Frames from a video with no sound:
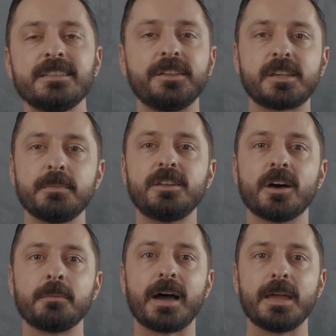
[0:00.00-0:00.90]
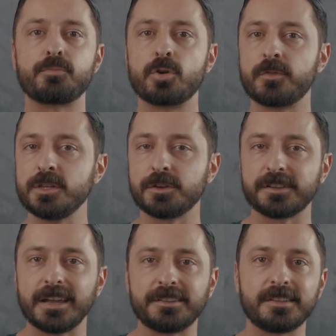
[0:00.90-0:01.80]
This can be done by improving your
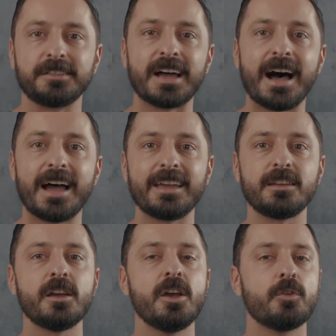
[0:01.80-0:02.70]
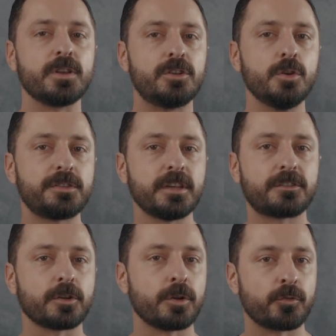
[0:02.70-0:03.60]
site's design, reducing
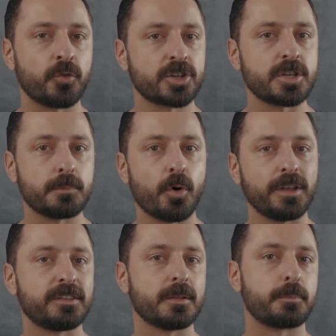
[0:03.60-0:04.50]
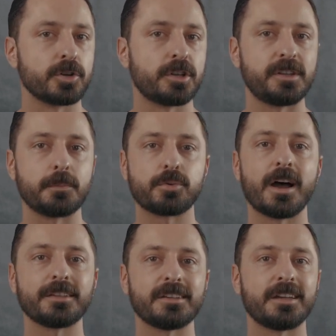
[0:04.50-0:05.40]
certain friction points in the purchasing
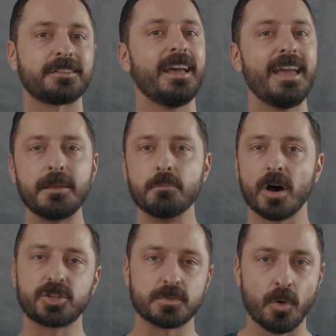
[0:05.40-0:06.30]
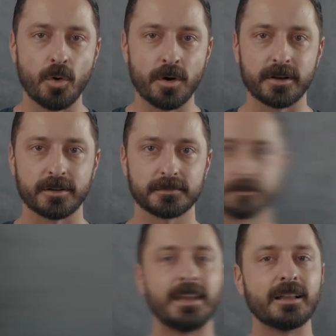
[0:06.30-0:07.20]
process, and much more.
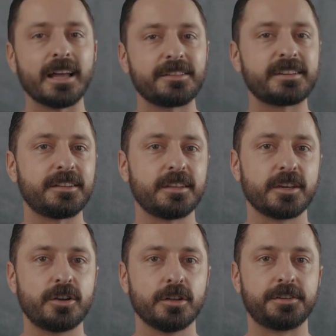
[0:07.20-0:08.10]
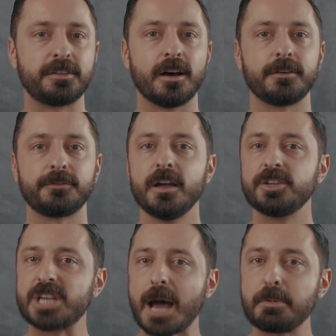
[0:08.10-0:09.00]
Now let's get to the good stuff,
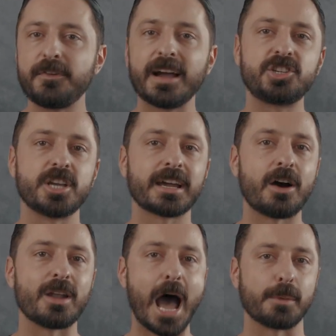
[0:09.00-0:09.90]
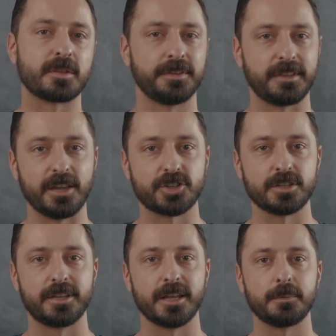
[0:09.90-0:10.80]
Shopify checkout
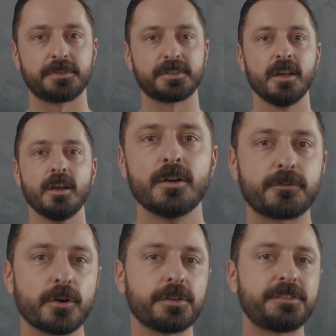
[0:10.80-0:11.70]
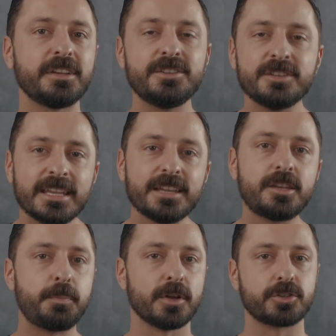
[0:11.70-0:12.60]
optimization tips. First, you need to
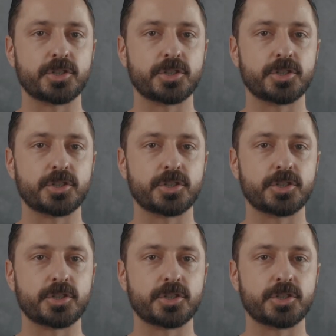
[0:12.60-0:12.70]
build